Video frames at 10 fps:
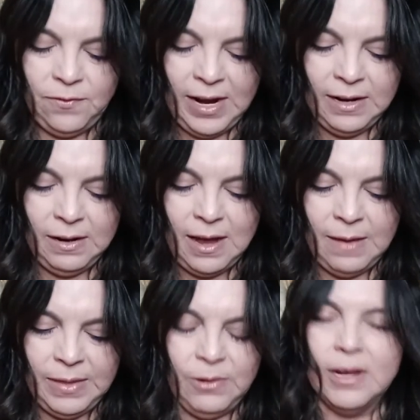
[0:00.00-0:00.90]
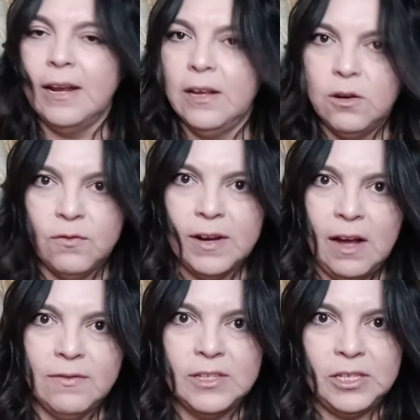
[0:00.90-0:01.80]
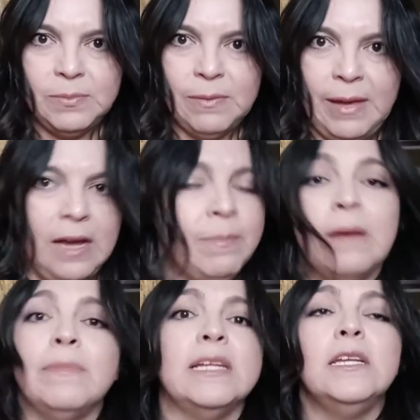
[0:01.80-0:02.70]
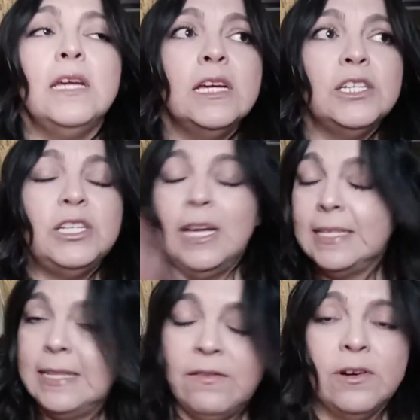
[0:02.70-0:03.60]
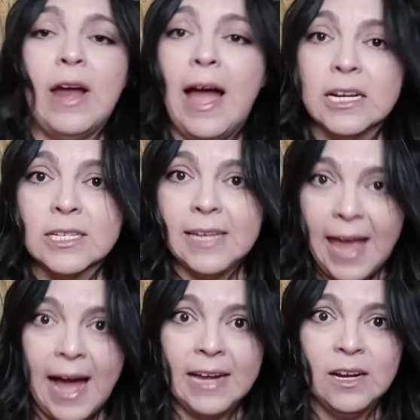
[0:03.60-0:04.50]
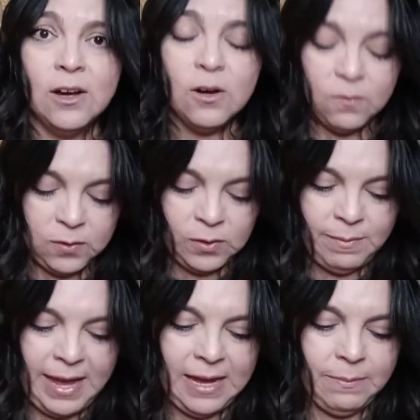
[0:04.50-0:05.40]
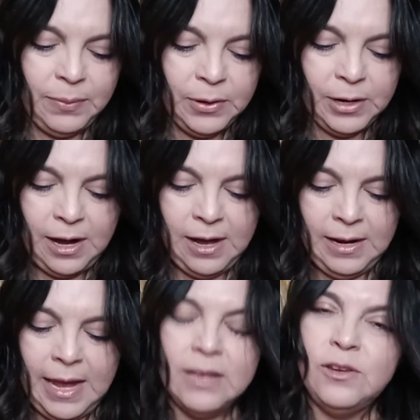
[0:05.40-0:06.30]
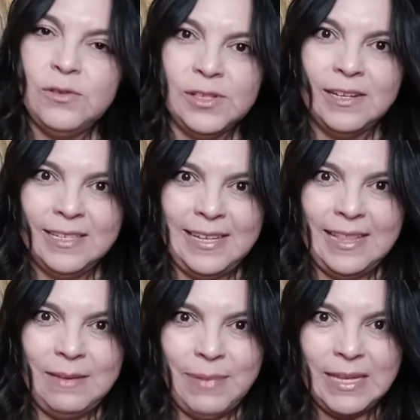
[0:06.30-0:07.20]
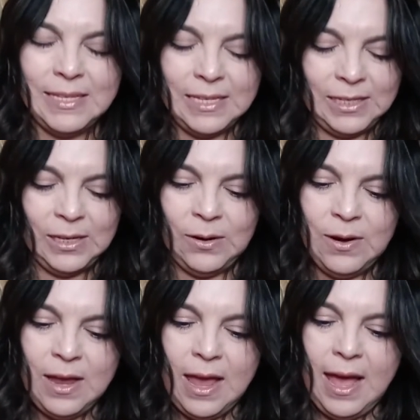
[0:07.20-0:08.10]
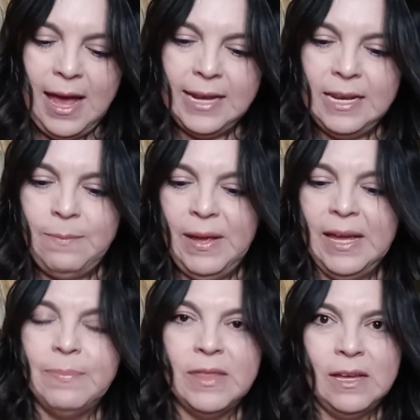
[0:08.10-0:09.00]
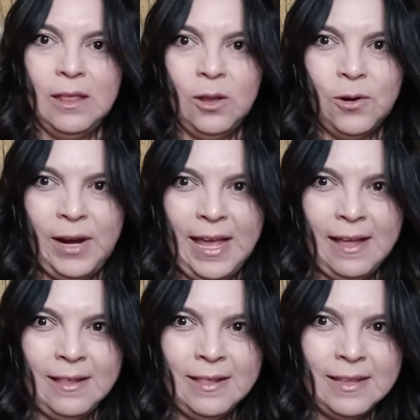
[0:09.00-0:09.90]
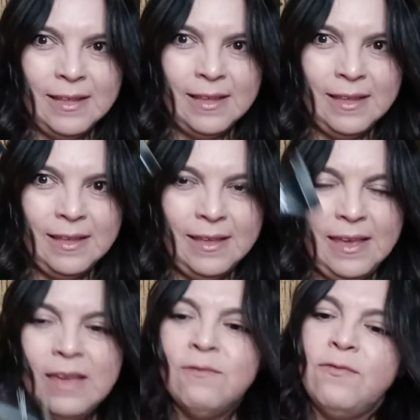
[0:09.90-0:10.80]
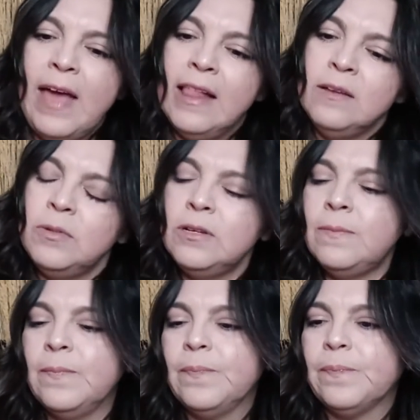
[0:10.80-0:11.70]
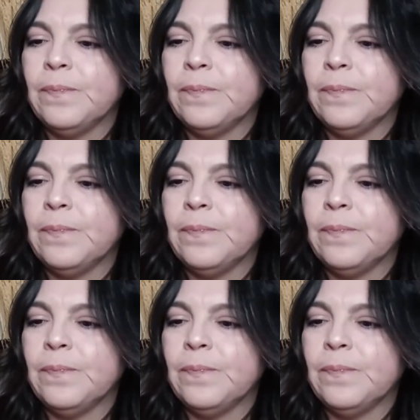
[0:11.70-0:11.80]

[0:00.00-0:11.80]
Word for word: friend, they were kind of goofing off and she put makeup on, but she has never actually had full makeup put on and used on a daily basis. So I did pick up the L'Oreal Infallible